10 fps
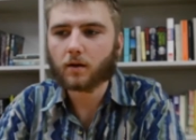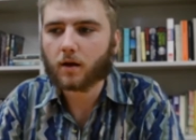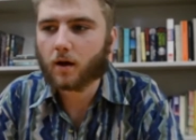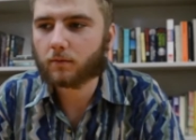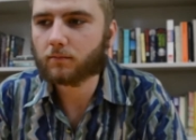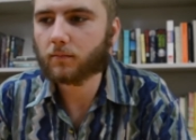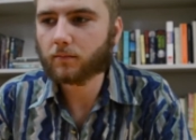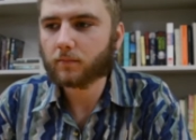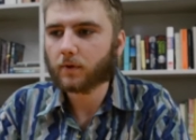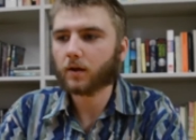Um,
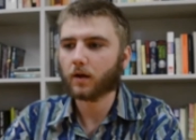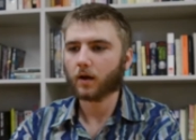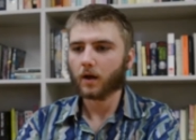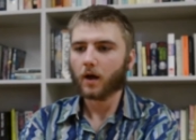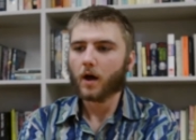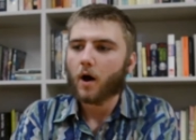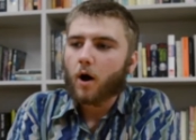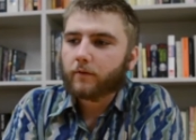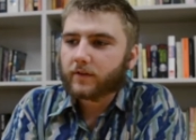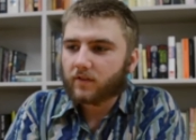
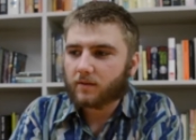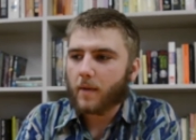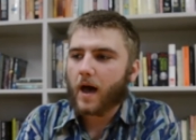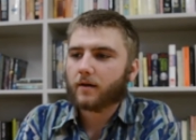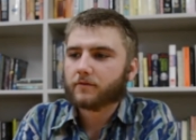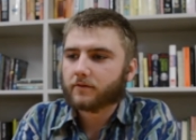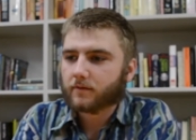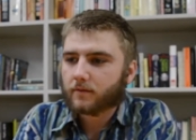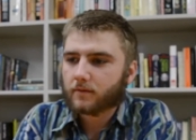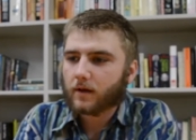obviously, Mav
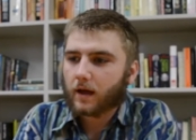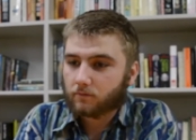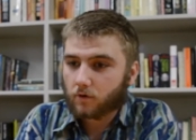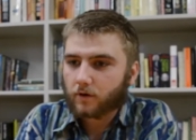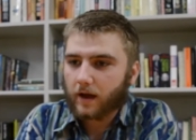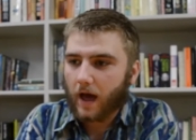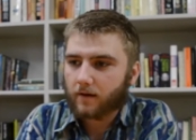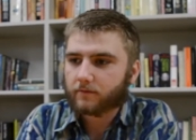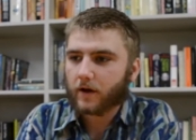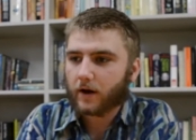and Rory
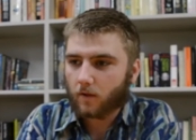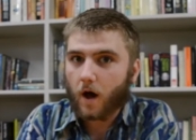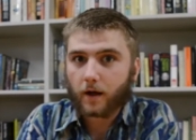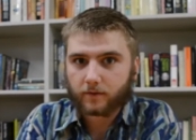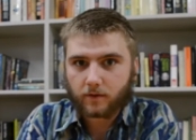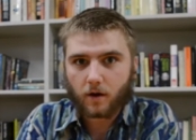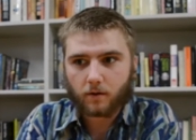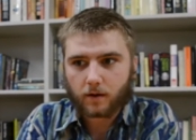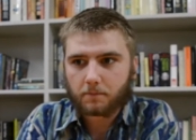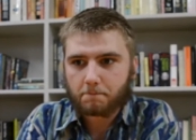have an alliance
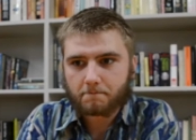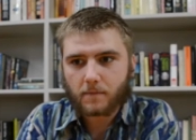going.